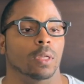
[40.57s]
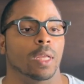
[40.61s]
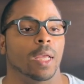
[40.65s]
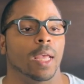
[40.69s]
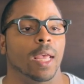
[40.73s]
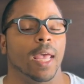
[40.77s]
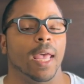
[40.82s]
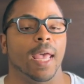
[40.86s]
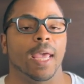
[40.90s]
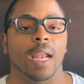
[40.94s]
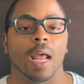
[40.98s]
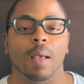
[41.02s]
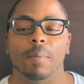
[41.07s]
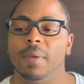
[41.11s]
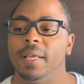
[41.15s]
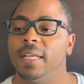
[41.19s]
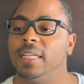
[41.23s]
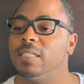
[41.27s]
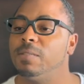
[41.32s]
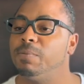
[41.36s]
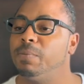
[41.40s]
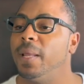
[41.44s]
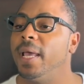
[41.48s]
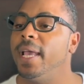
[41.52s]
And I'm gonna
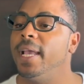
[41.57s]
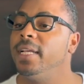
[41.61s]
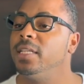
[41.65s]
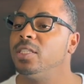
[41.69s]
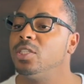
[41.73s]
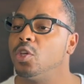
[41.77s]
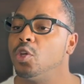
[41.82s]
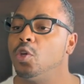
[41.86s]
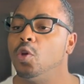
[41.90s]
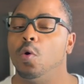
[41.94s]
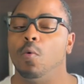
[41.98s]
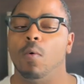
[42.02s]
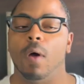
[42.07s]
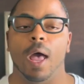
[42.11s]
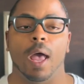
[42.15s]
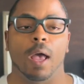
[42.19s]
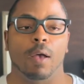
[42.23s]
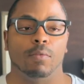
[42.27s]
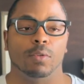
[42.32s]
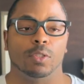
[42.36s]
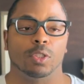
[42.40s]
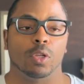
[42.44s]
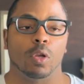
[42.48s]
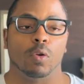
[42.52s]
explain to you why it
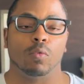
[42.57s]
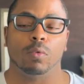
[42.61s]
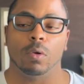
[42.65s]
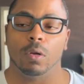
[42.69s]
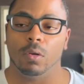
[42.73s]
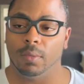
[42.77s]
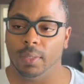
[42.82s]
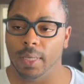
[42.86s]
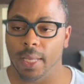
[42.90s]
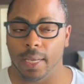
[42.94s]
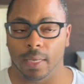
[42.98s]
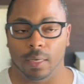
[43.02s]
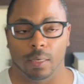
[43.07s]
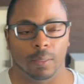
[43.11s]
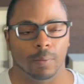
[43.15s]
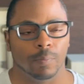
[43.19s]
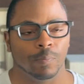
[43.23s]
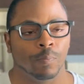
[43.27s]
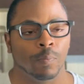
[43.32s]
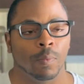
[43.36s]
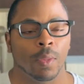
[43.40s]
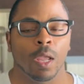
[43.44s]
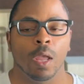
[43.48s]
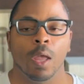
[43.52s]
was so wrong later.
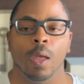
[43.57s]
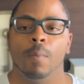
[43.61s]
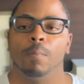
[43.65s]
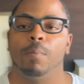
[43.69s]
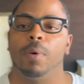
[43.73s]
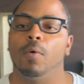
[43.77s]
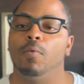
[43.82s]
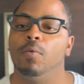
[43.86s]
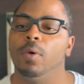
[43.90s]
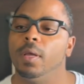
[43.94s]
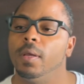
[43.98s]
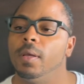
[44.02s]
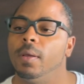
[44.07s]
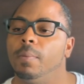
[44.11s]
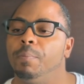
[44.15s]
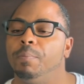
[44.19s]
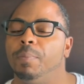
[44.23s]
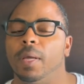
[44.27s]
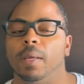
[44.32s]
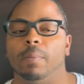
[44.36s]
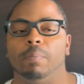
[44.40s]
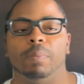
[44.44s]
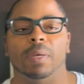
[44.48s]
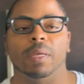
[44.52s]

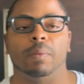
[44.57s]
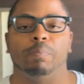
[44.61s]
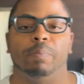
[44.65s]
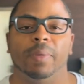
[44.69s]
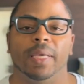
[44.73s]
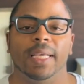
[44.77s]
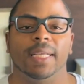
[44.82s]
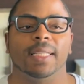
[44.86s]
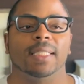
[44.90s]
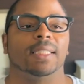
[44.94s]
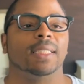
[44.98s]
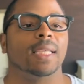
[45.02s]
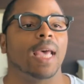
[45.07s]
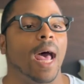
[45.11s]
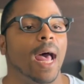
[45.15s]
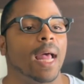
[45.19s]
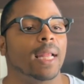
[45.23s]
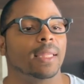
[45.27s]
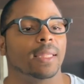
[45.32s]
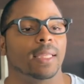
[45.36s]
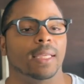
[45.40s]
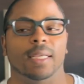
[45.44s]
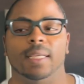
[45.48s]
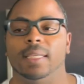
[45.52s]
But being taught
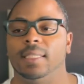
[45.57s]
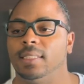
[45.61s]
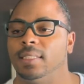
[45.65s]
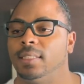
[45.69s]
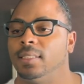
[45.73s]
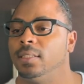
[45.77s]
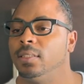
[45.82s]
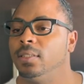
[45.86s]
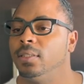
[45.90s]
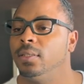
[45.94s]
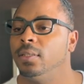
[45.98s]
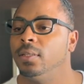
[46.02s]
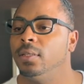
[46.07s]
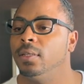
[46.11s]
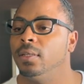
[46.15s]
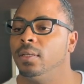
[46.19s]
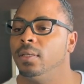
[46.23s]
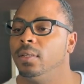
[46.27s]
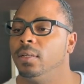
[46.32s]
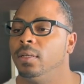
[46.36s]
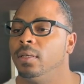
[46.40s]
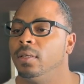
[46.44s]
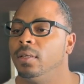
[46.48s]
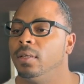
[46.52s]
this
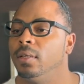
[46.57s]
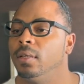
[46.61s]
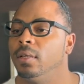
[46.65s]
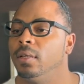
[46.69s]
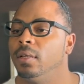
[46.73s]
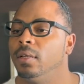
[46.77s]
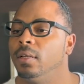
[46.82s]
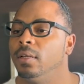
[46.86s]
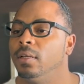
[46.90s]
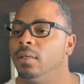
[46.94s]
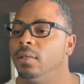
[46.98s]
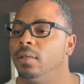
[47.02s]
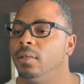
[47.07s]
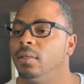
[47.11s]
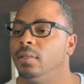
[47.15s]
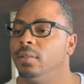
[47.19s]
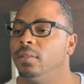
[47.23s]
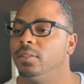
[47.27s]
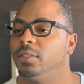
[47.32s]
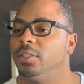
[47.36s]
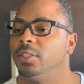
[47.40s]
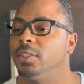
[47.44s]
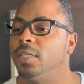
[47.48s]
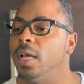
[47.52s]

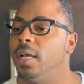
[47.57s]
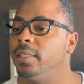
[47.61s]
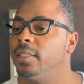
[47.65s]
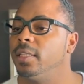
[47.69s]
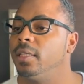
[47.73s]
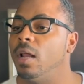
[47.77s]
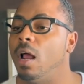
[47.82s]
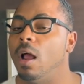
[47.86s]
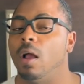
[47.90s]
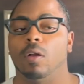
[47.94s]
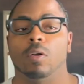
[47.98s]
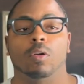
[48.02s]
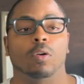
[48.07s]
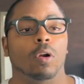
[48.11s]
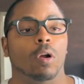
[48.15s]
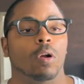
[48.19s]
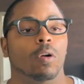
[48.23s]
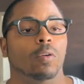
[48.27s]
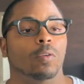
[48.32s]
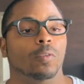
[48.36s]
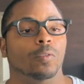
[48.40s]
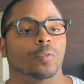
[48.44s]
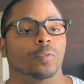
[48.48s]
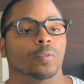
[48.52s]
stunted our
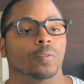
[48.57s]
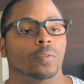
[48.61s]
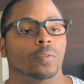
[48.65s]
growth